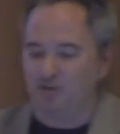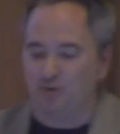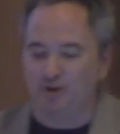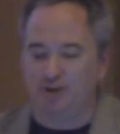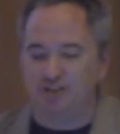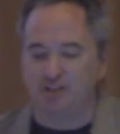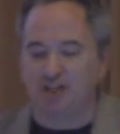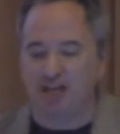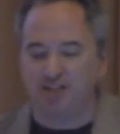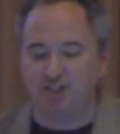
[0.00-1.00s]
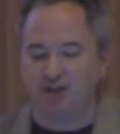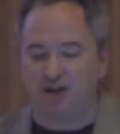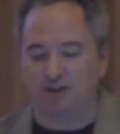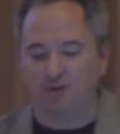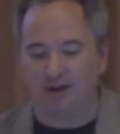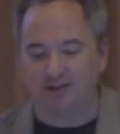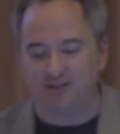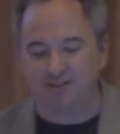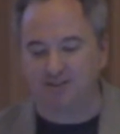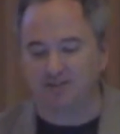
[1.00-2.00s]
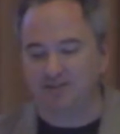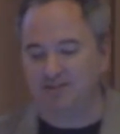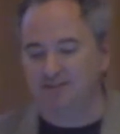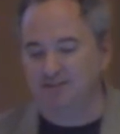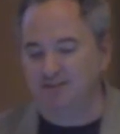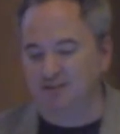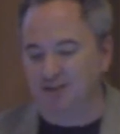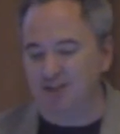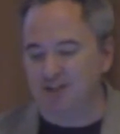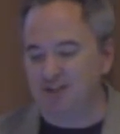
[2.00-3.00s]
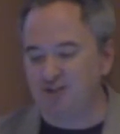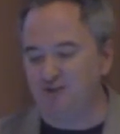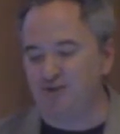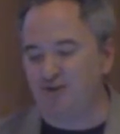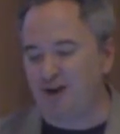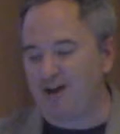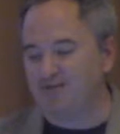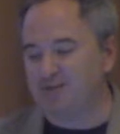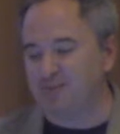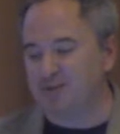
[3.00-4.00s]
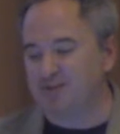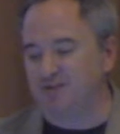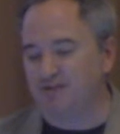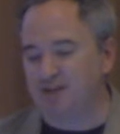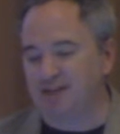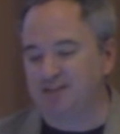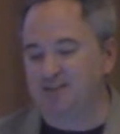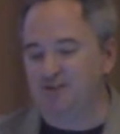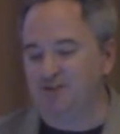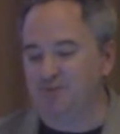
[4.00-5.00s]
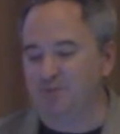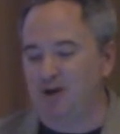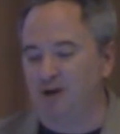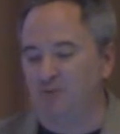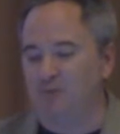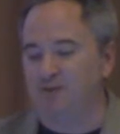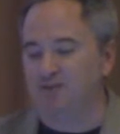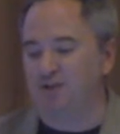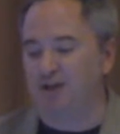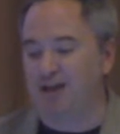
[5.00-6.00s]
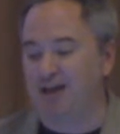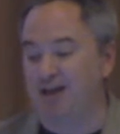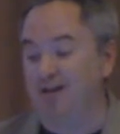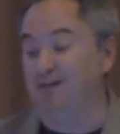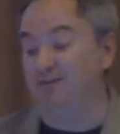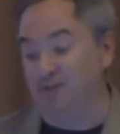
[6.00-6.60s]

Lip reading: The world is changing all around us. To continue to thrive as a business over the next 10 years and beyond, we must look ahead.